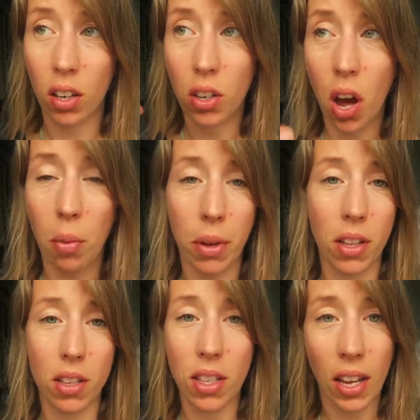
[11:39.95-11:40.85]

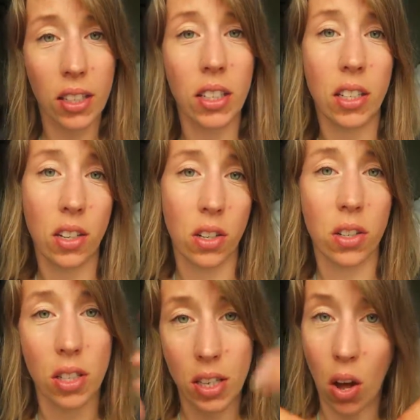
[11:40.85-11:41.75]
comments,
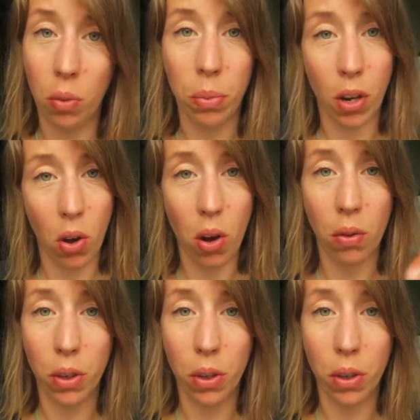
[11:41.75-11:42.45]
ideas down below. I